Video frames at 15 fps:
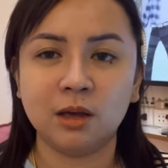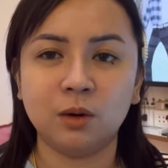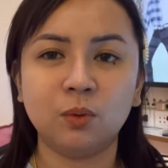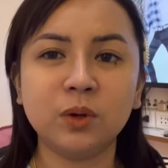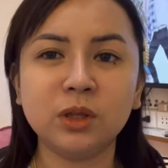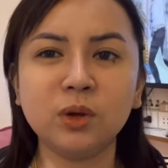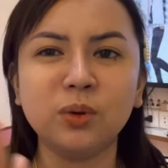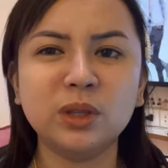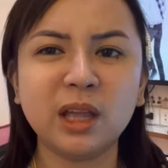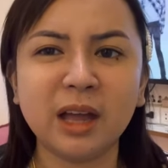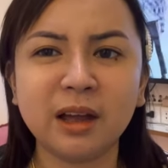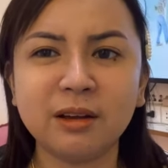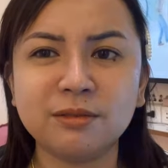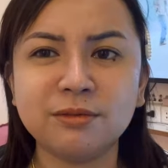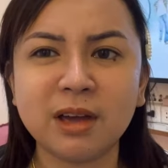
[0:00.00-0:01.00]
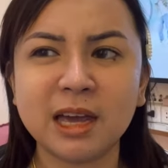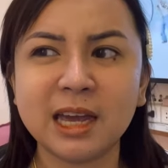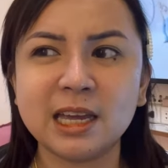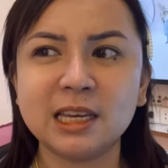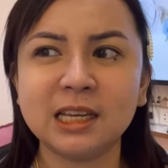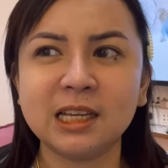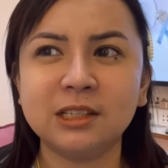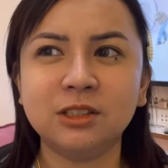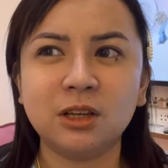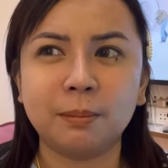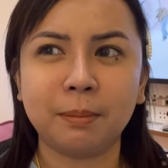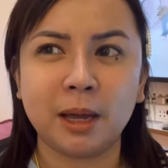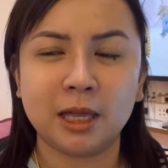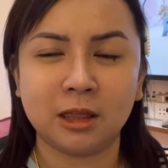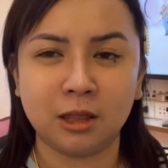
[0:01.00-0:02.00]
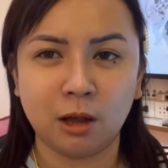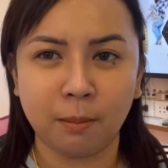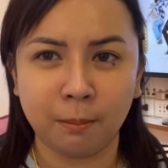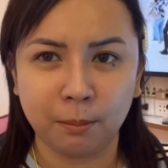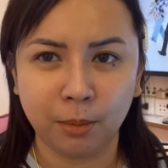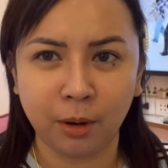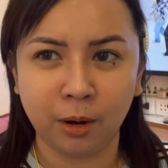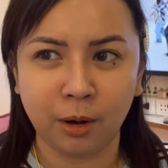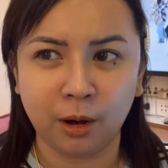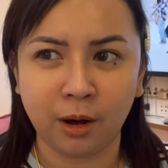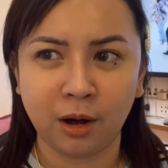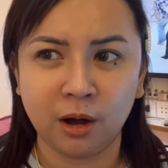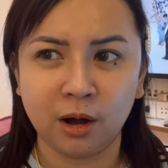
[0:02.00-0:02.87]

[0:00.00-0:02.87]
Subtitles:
We don't have any Japan number.